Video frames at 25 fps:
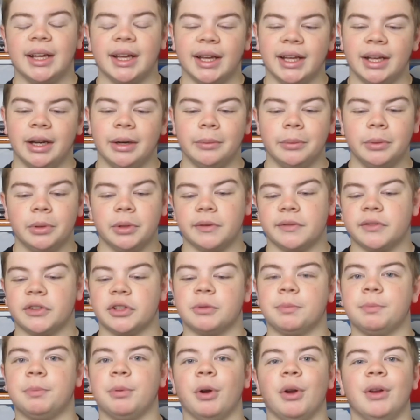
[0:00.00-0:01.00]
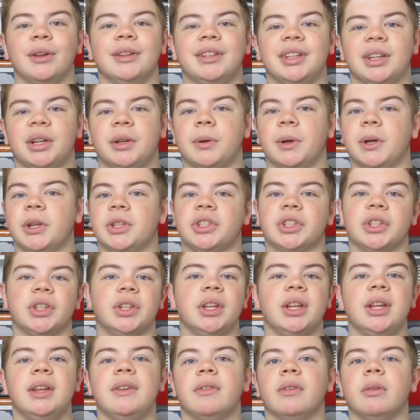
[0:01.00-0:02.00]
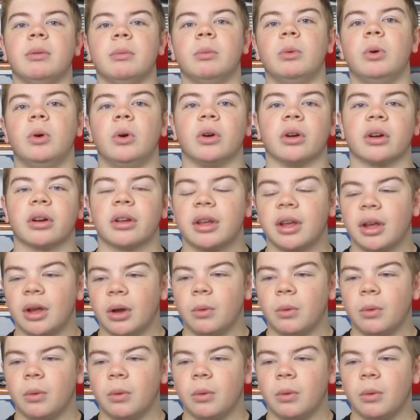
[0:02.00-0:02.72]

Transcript: And it would have just brought into question even more